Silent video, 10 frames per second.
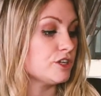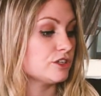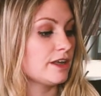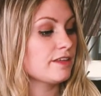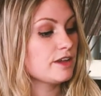
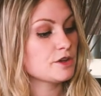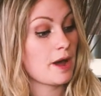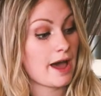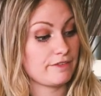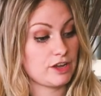So now that
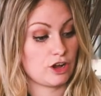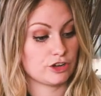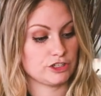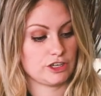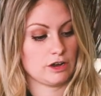you have it
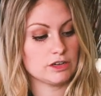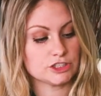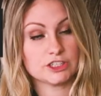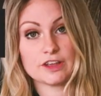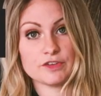all good to go,
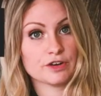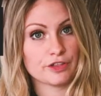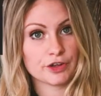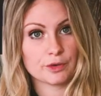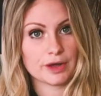I'll just give you
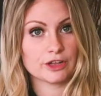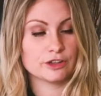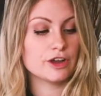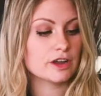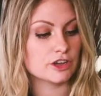another
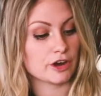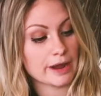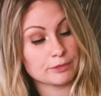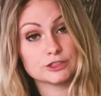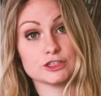quick look. You're
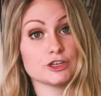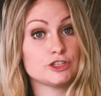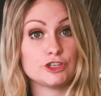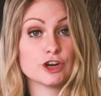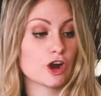able
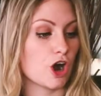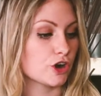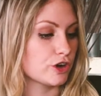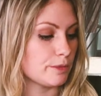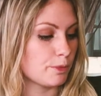to do your
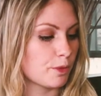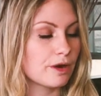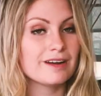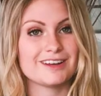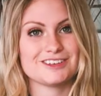concrete
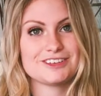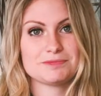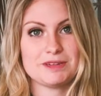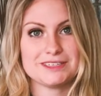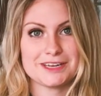pour
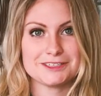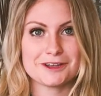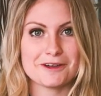and be set to